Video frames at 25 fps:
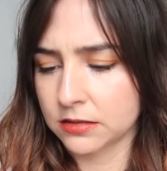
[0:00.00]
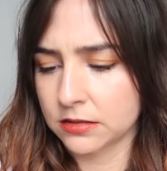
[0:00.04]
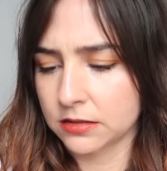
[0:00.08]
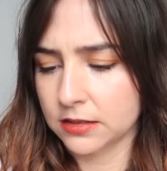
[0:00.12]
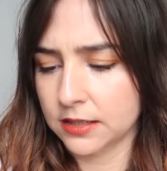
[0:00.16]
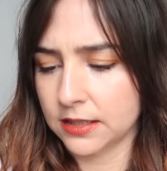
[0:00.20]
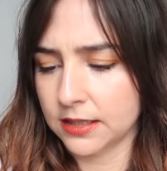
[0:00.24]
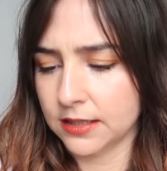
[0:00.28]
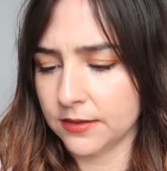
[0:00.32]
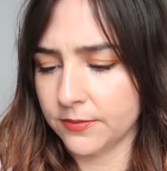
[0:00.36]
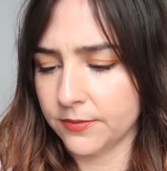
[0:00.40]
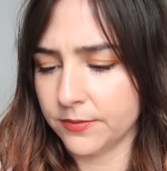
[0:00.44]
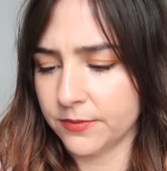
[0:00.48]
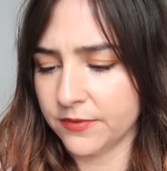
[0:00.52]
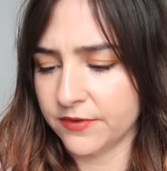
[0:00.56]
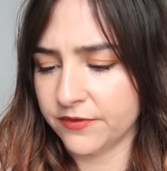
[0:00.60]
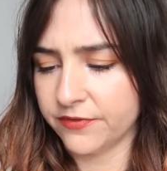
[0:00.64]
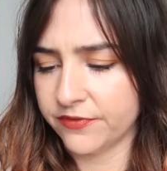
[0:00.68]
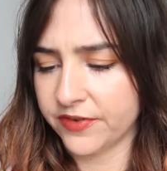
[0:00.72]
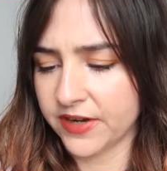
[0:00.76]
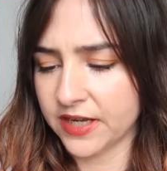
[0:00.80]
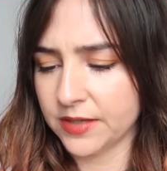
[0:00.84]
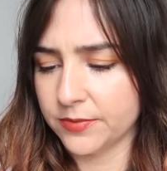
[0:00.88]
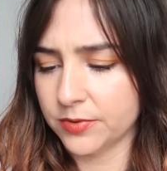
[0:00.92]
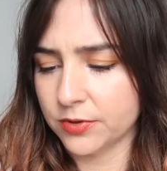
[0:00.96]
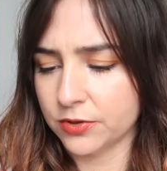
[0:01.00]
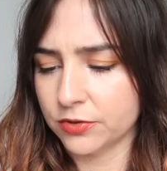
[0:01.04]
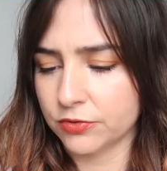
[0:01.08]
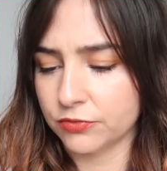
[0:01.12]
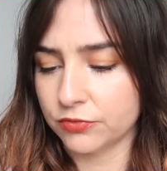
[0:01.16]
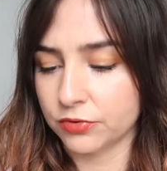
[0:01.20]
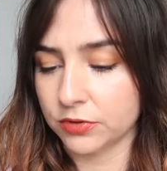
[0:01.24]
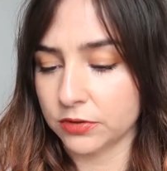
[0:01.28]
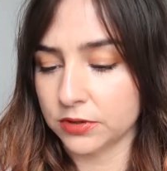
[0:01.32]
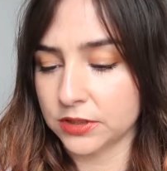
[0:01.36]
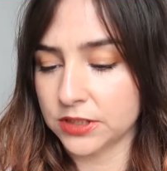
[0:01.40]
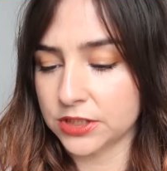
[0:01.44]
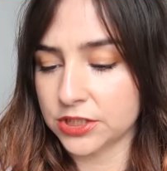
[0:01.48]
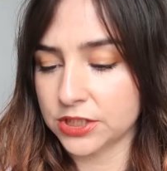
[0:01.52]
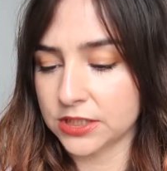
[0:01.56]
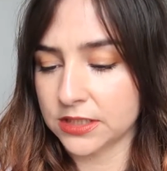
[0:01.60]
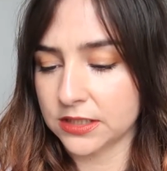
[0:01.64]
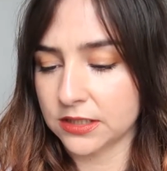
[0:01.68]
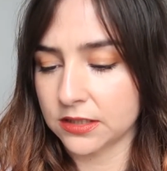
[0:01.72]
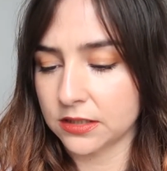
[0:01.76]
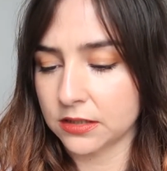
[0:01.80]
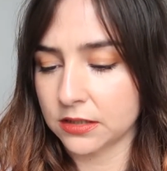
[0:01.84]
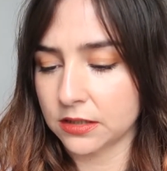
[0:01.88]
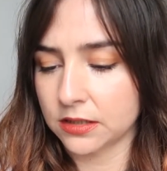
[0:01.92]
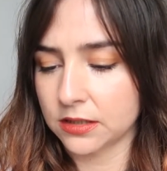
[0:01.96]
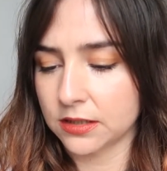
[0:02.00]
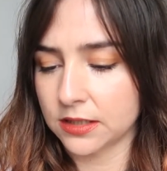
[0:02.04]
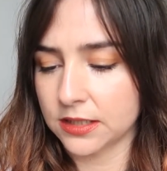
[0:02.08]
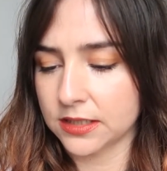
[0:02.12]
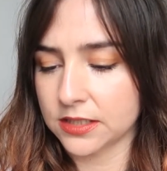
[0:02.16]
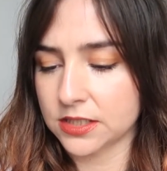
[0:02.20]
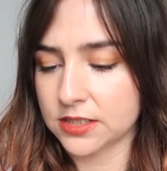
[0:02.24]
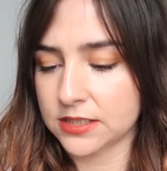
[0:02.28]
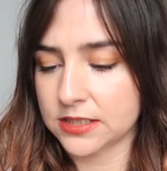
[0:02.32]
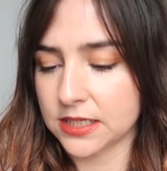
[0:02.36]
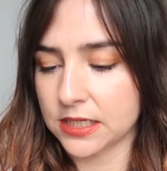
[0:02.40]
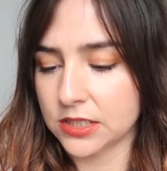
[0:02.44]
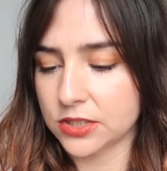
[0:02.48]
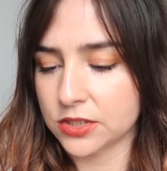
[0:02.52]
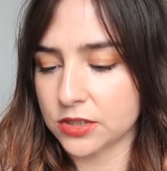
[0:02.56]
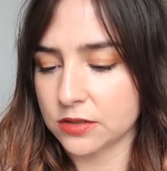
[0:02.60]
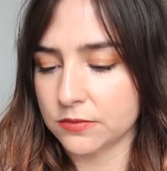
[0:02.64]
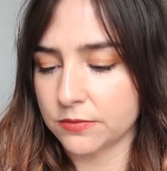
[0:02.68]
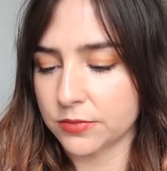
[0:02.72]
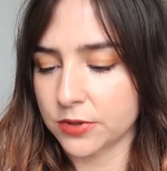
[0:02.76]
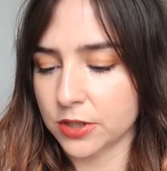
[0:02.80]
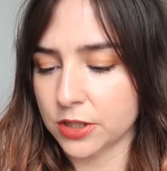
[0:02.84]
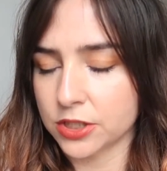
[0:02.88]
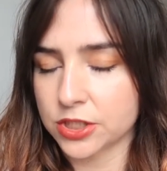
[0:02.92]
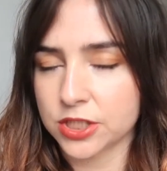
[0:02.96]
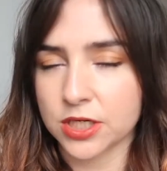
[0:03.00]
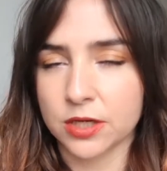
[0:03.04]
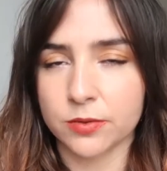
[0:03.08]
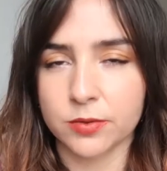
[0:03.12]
Fibre releasing extension brush.